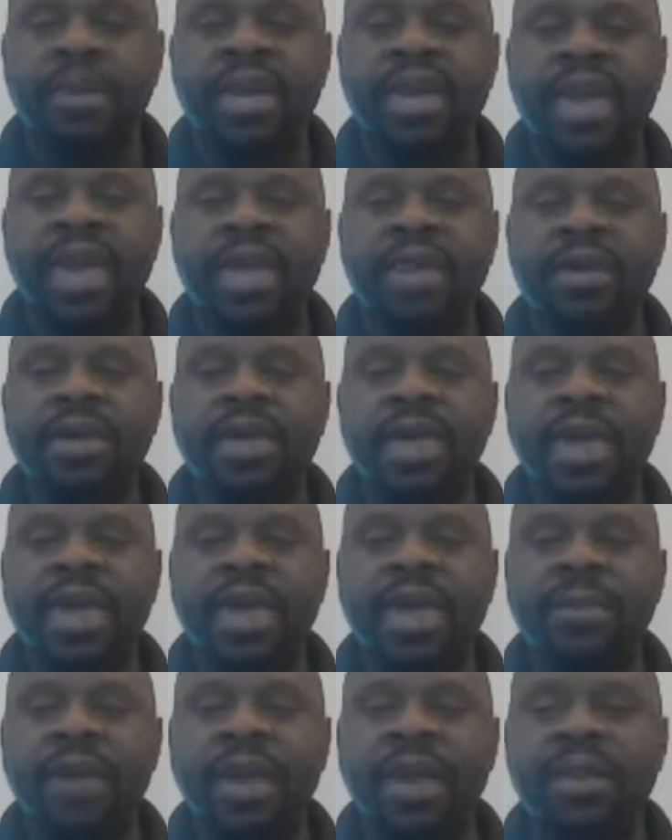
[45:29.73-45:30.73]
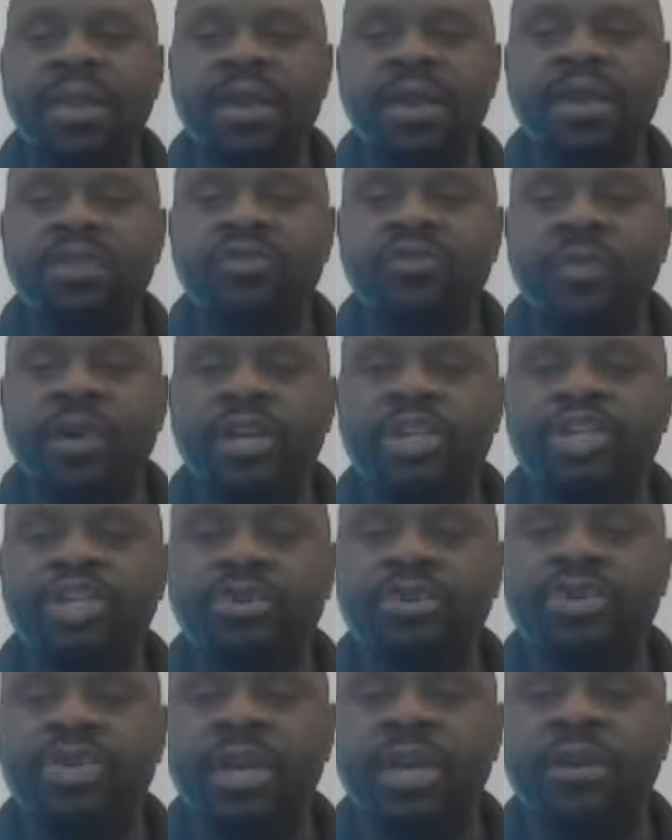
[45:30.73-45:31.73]
began a campaign against
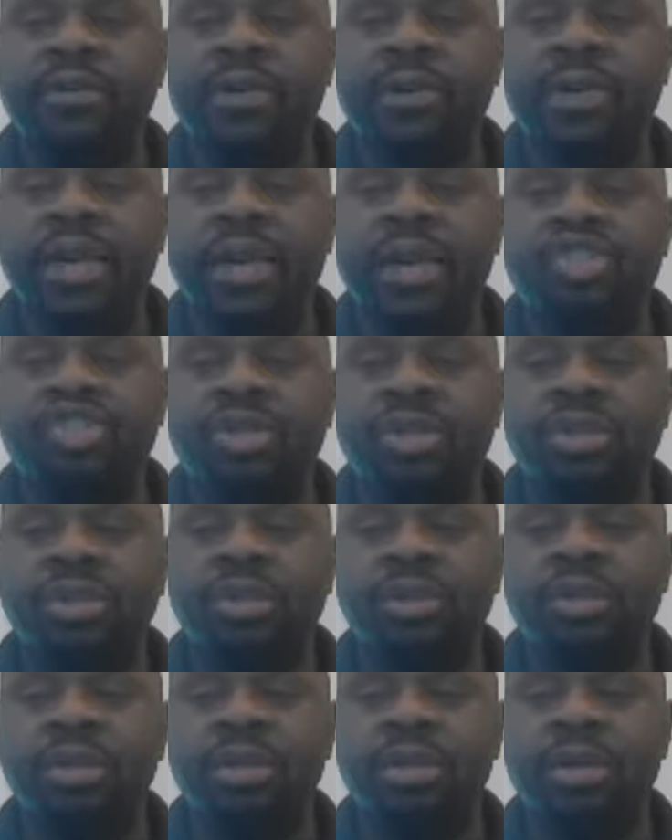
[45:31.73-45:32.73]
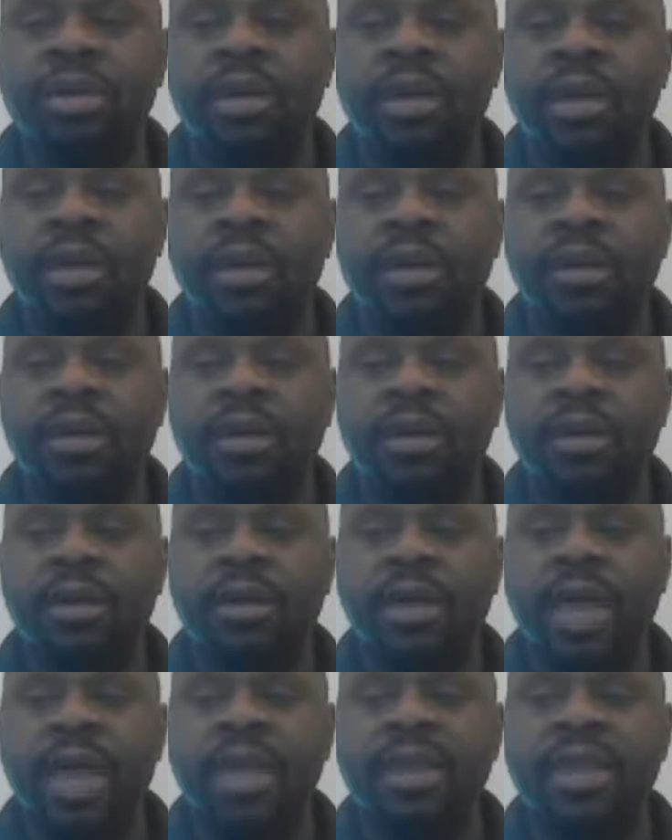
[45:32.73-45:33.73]
racial segregation
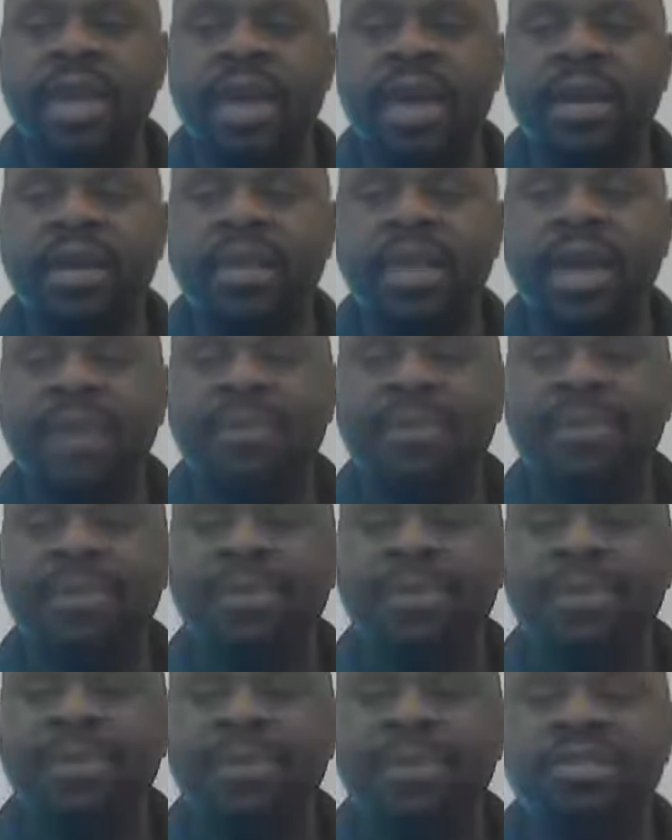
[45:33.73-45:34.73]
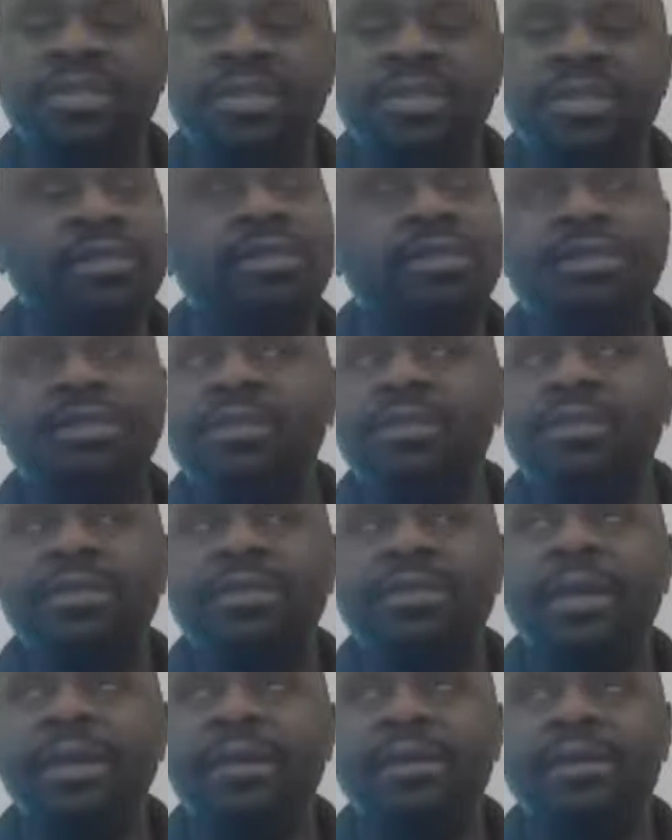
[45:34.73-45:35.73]
and economic injustice.
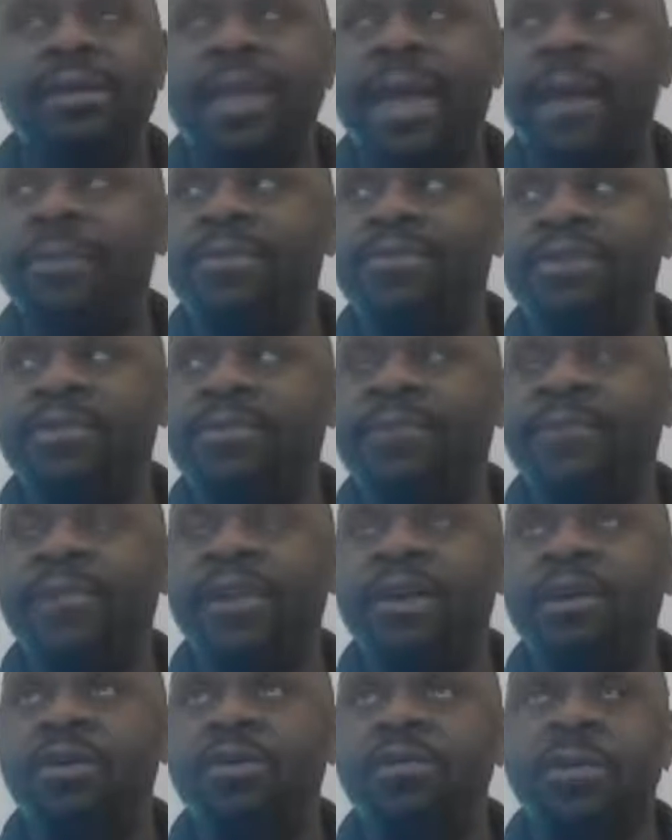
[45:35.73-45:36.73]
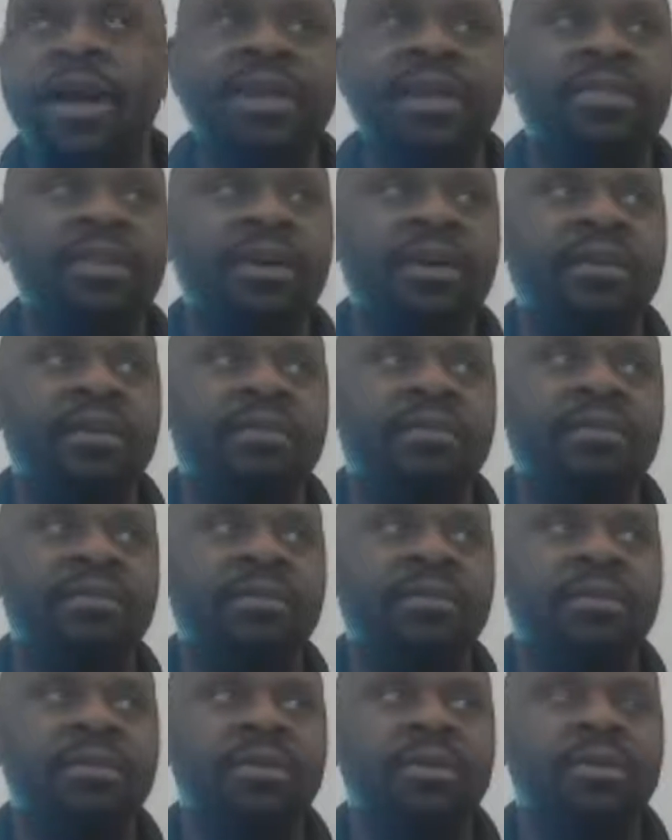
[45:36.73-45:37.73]
That was a fail right there.
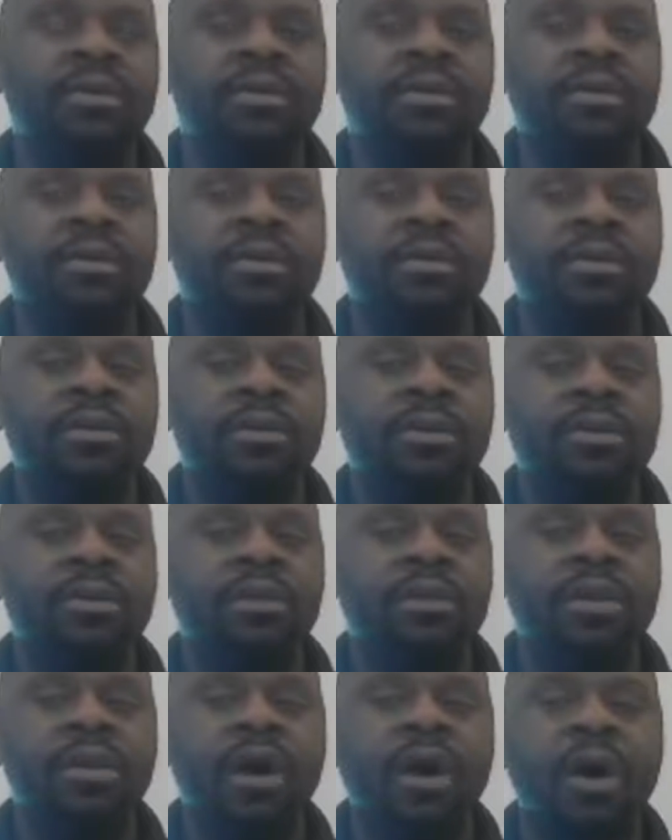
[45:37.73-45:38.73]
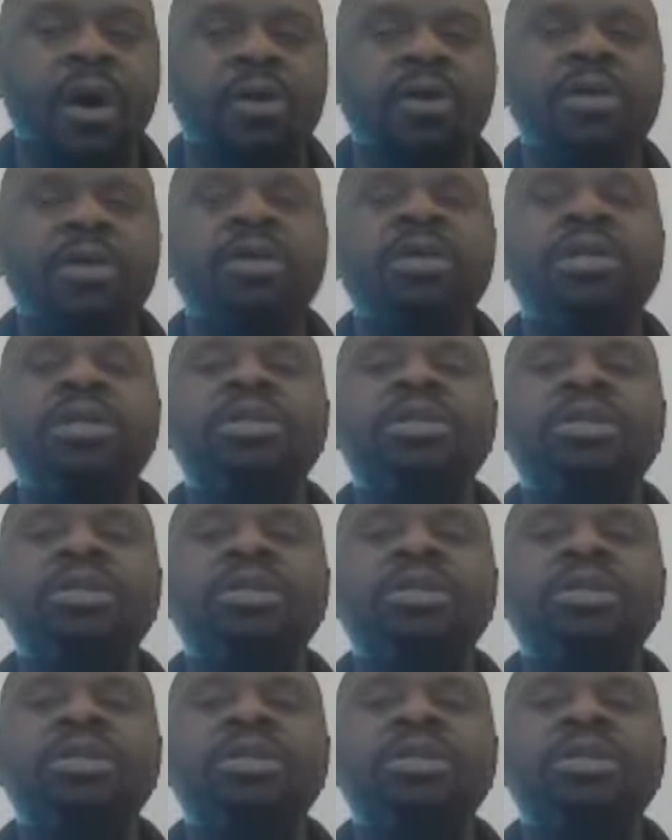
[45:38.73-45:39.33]
No,